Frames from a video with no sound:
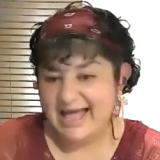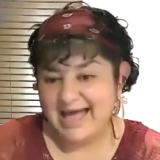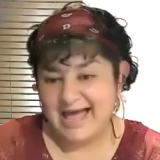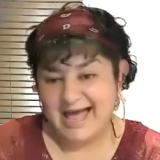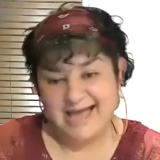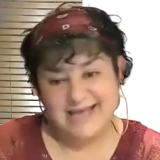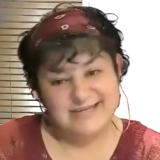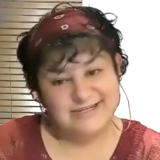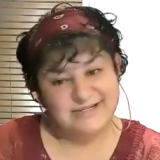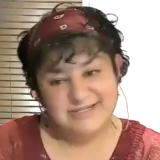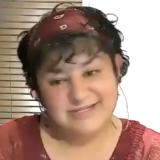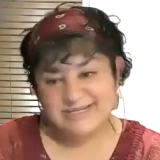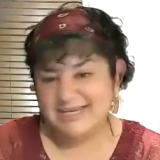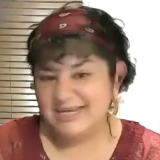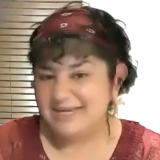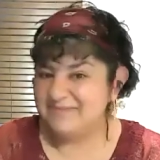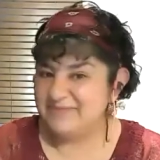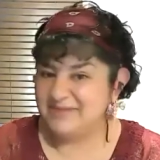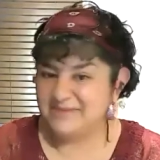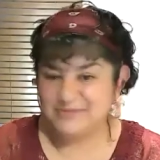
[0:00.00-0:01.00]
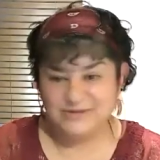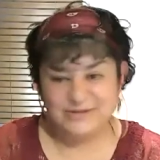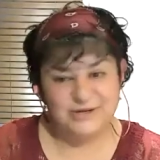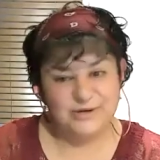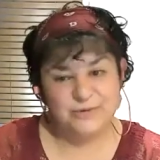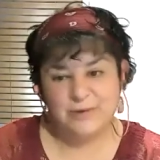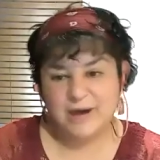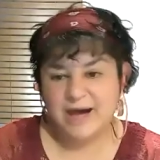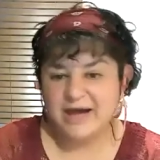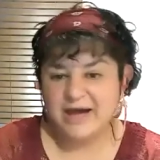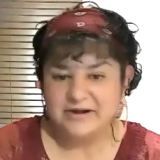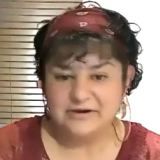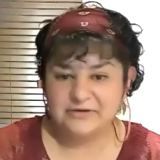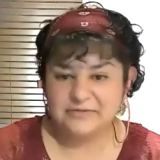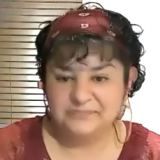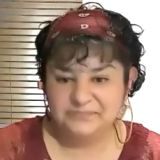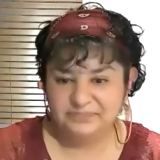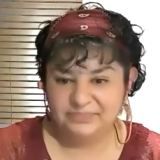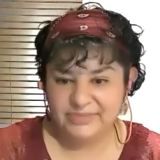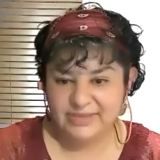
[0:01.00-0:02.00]
I just keep them
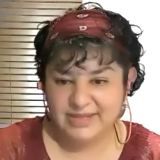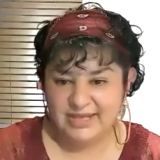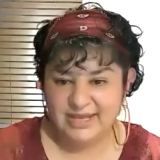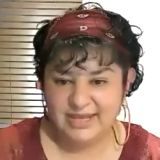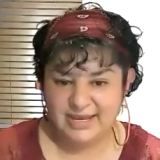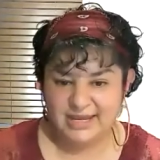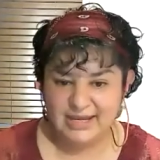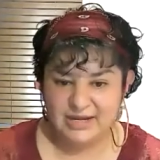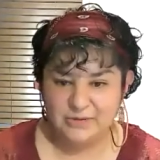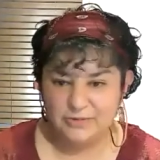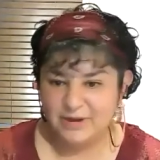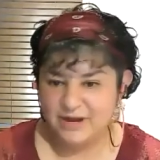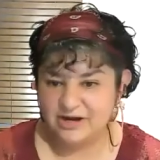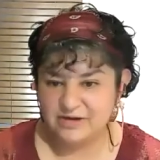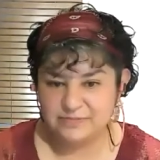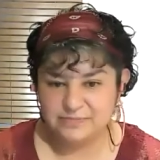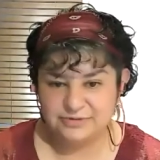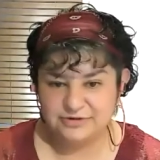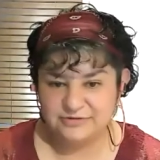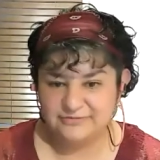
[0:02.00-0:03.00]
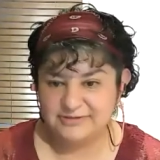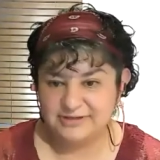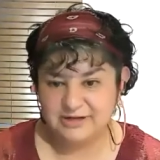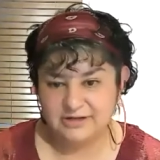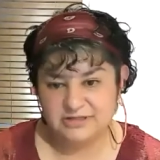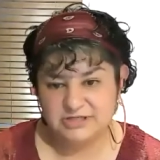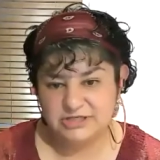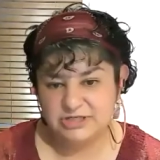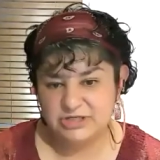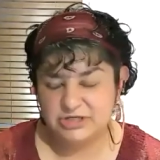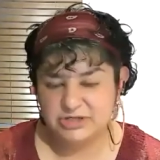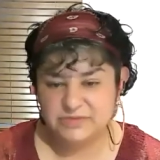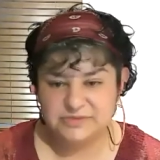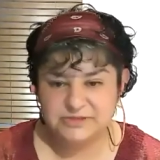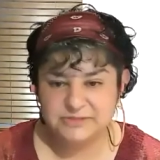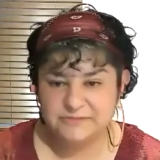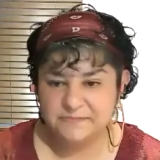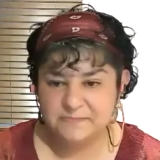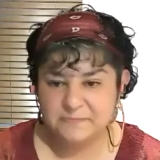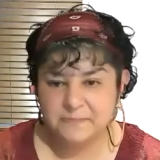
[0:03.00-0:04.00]
underwater in waterproof little
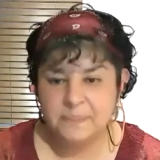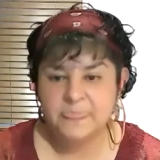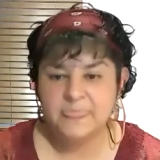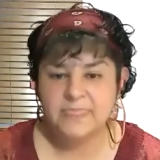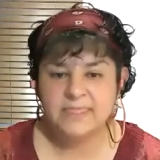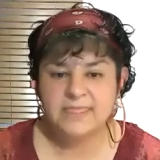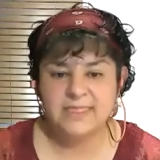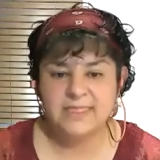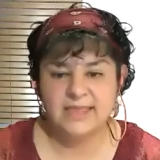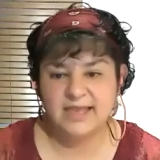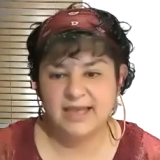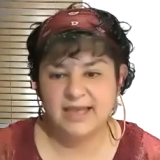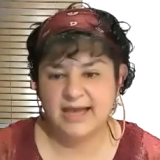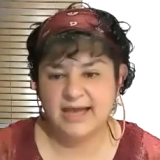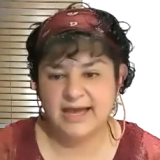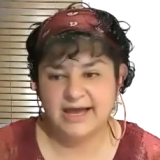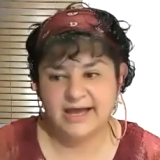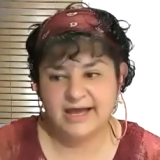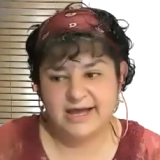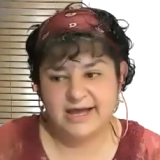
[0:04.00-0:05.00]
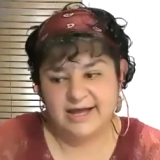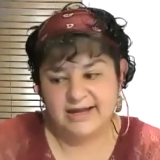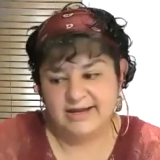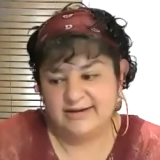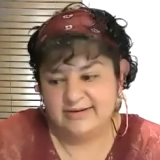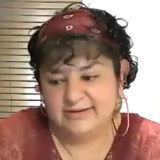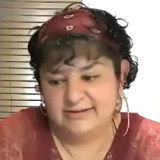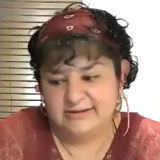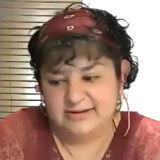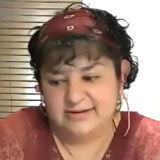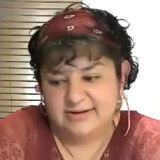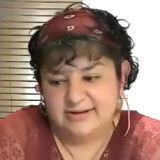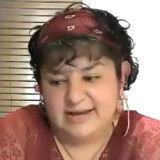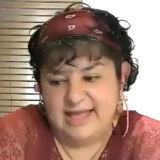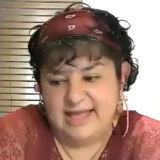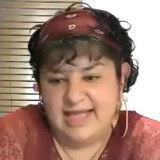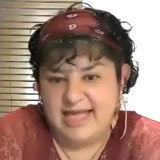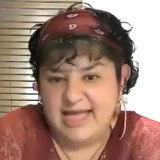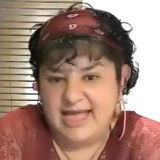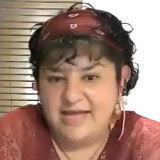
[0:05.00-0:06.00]
tubes. And
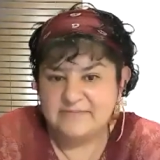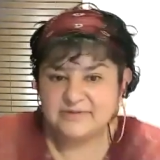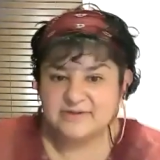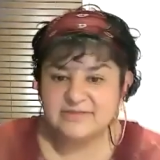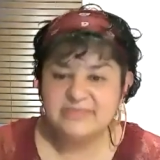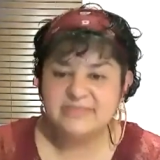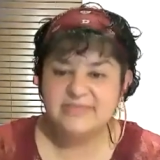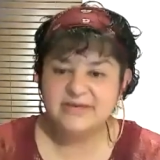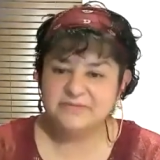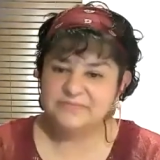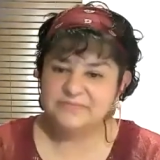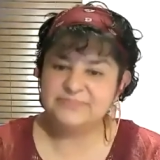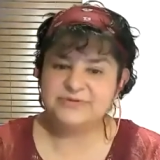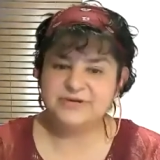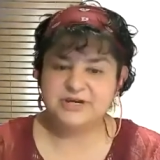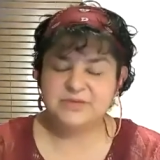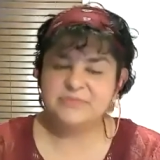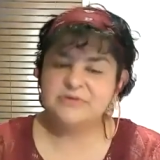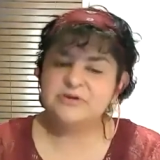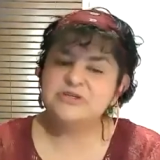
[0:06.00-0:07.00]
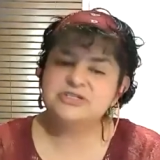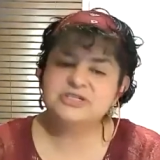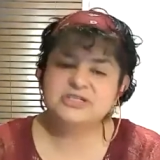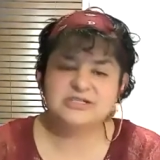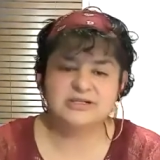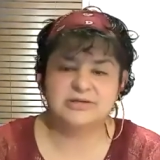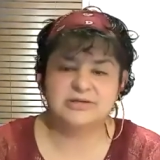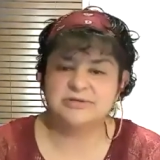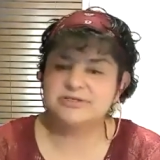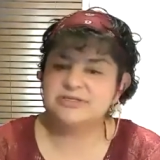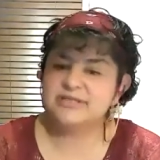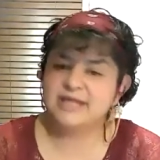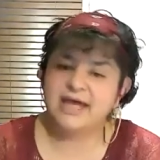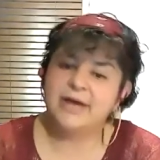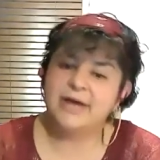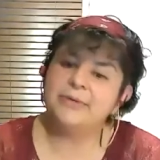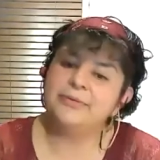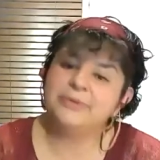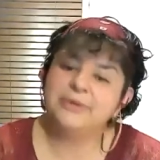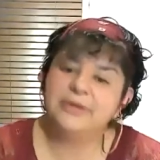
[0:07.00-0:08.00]
everything pretty much slows
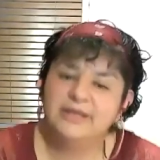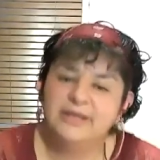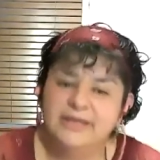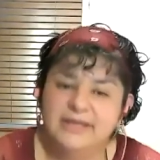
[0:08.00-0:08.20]
down.